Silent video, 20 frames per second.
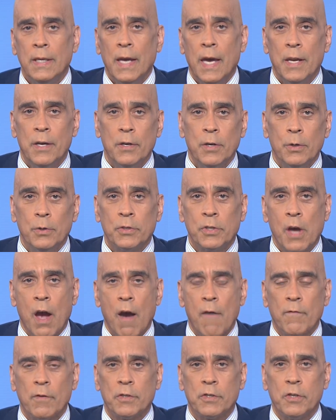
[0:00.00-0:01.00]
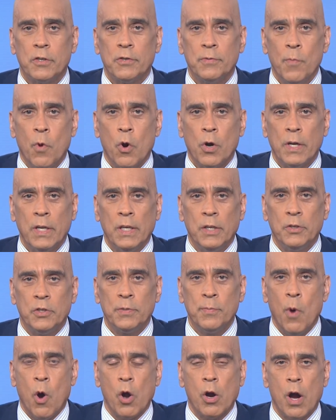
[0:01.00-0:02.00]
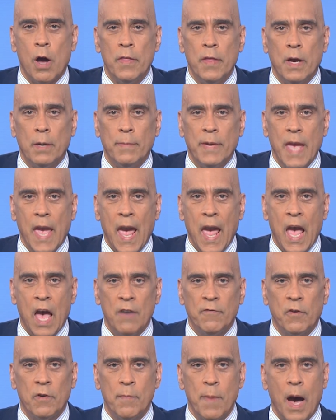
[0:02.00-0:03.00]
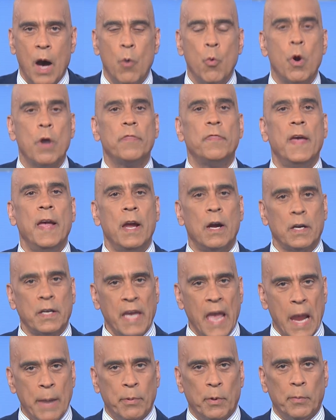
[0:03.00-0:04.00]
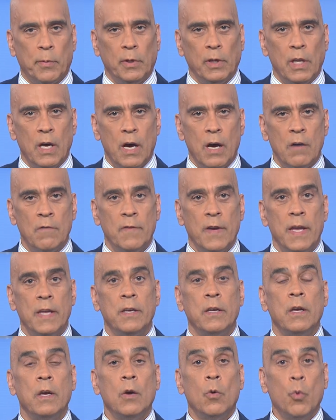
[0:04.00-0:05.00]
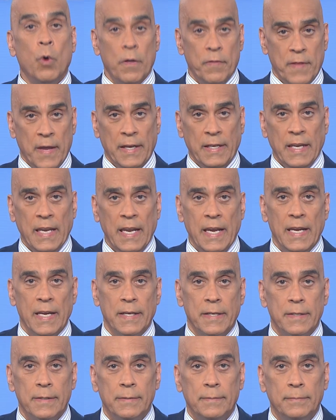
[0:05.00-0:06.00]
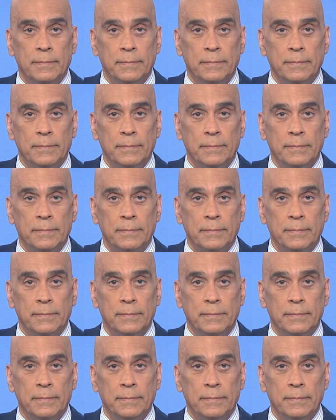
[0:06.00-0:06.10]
At a news conference this morning, he spoke on their behalf about what they are capable of and what they need.